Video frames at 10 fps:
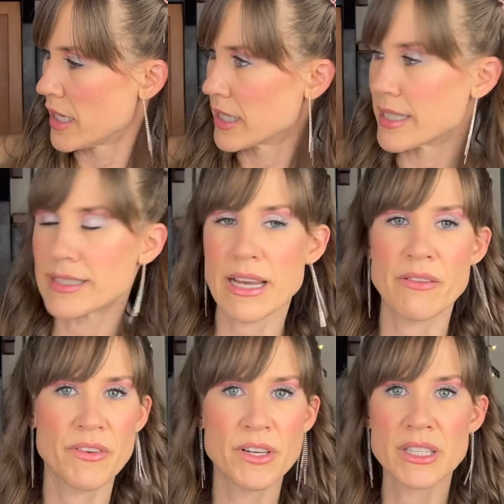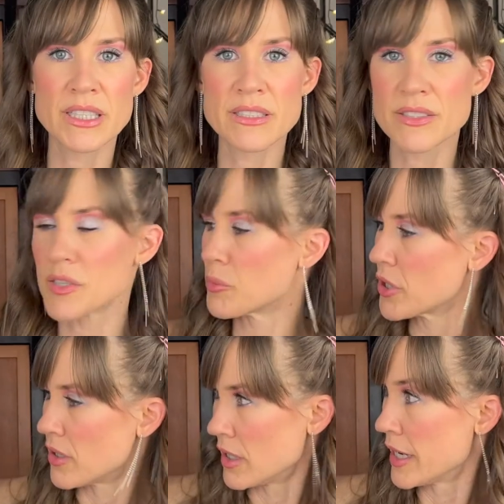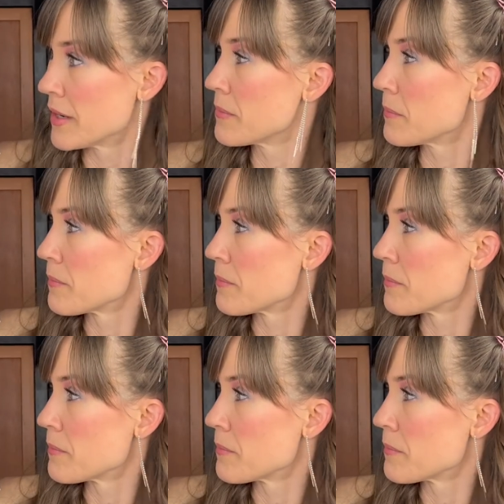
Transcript: Like, it's effortless to put on.